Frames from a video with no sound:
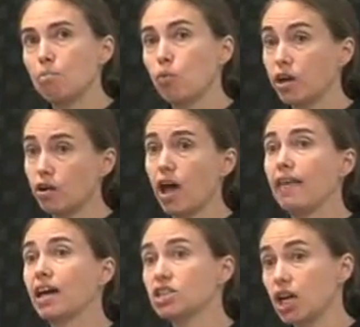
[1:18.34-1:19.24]
We don't know
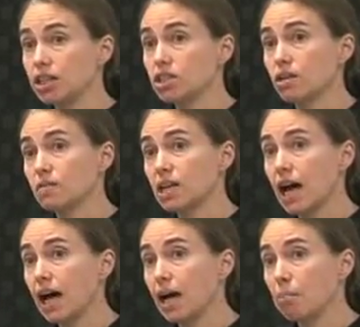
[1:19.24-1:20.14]
how that changes over
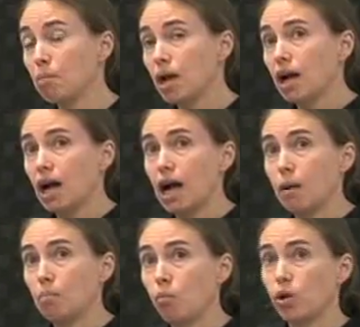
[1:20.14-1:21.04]
time.
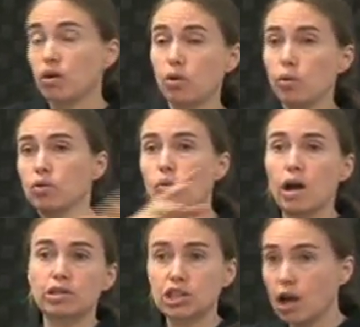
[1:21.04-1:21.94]
We don't know where the
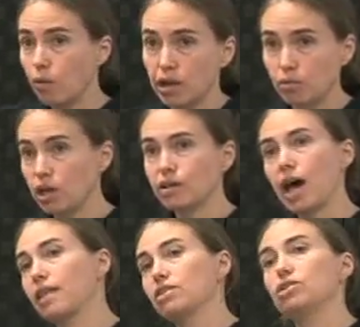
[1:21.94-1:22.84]
water's going. We don't know
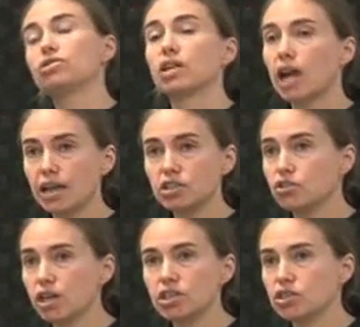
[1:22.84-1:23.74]
how the nutrient
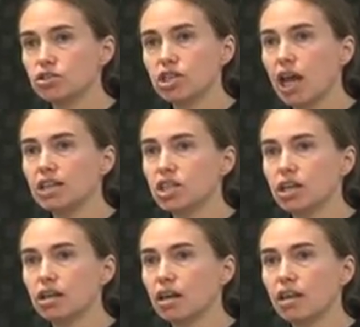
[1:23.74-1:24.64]
concentrations are
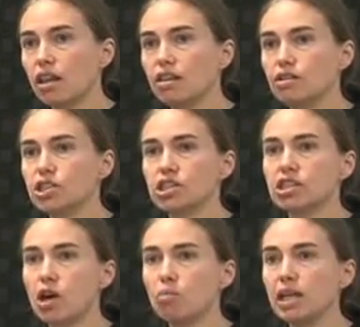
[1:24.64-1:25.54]
changing. There are just
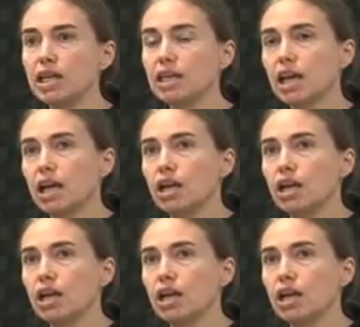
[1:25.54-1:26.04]
so many.